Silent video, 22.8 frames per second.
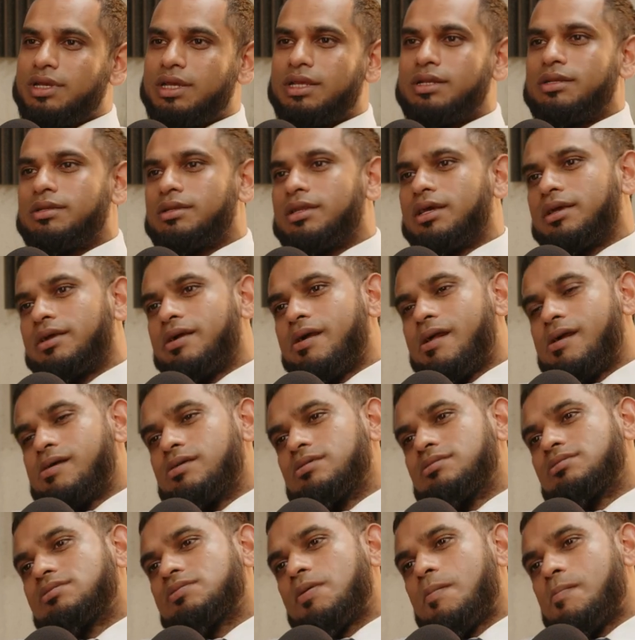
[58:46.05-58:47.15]
And How does that make
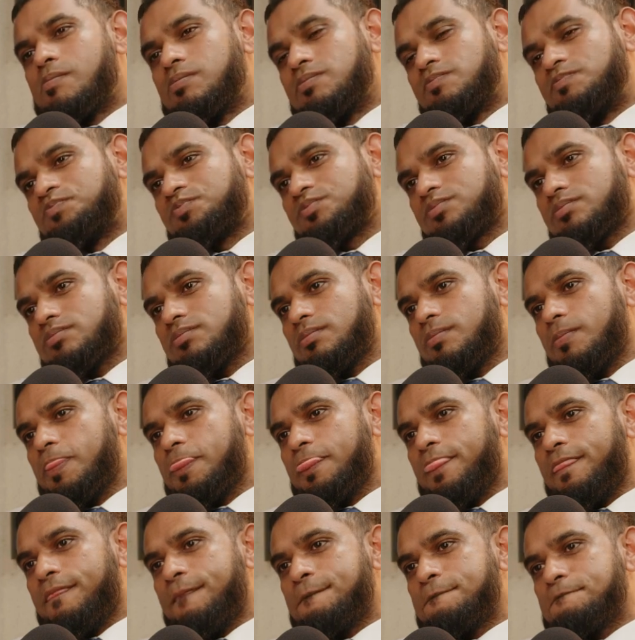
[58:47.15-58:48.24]
you feel?
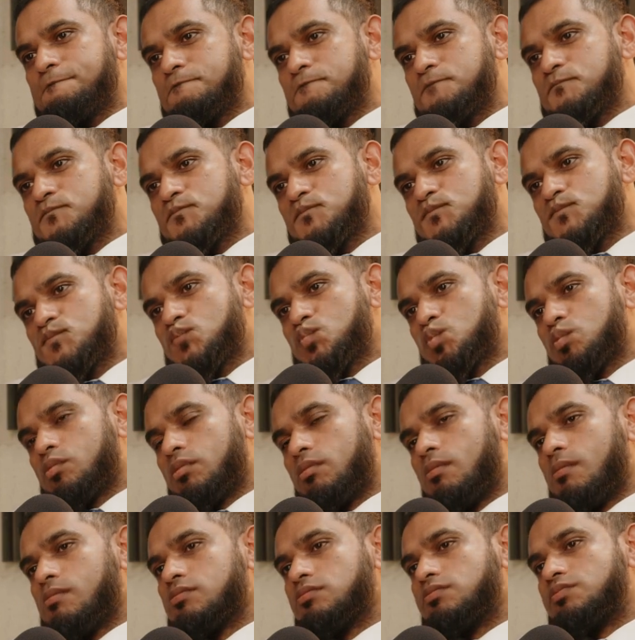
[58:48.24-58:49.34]
You're
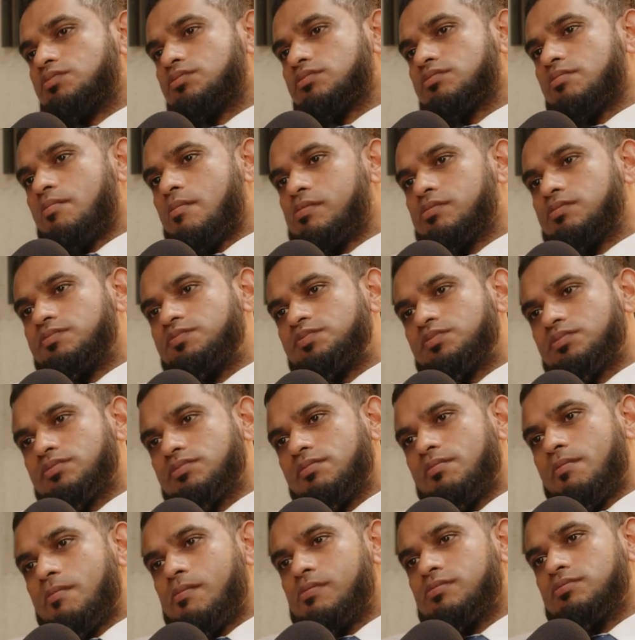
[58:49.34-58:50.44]
CEO,
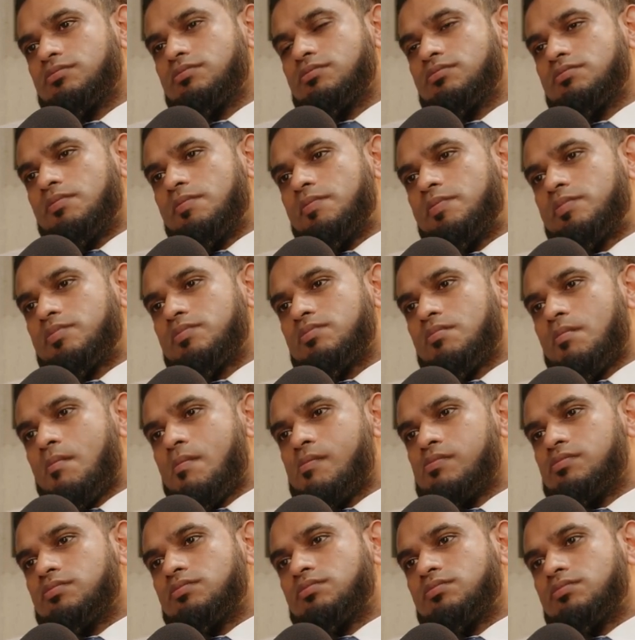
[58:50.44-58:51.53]
co-founder of a large company,
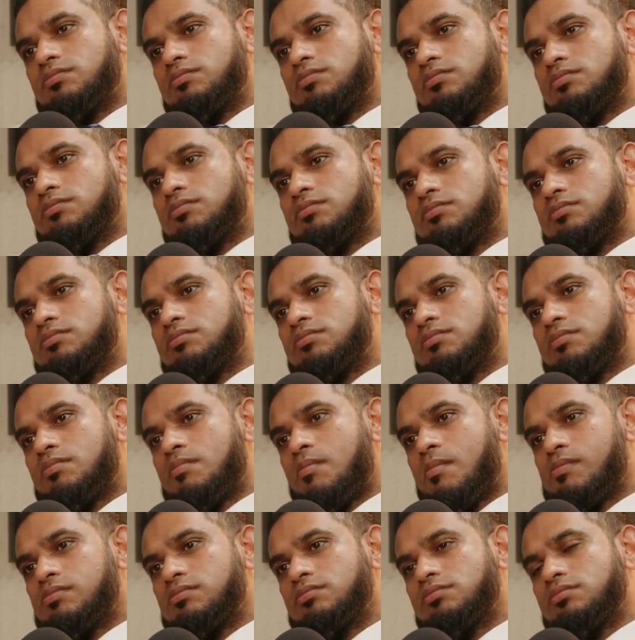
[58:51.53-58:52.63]
an
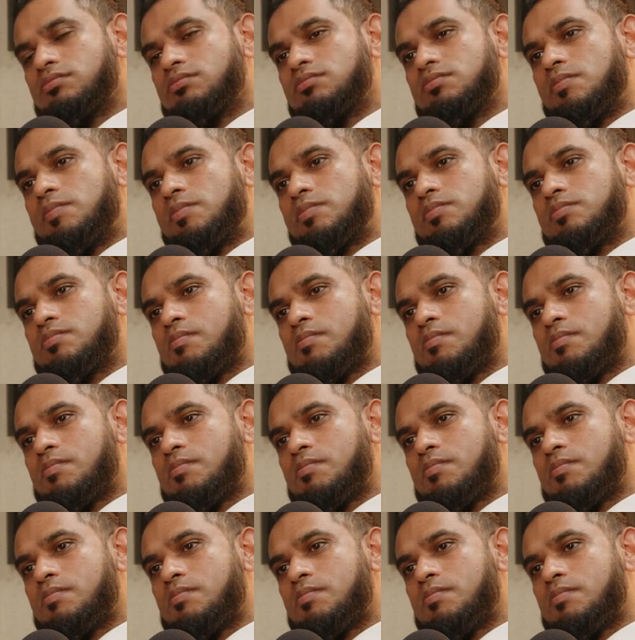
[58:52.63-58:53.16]
entrepreneur.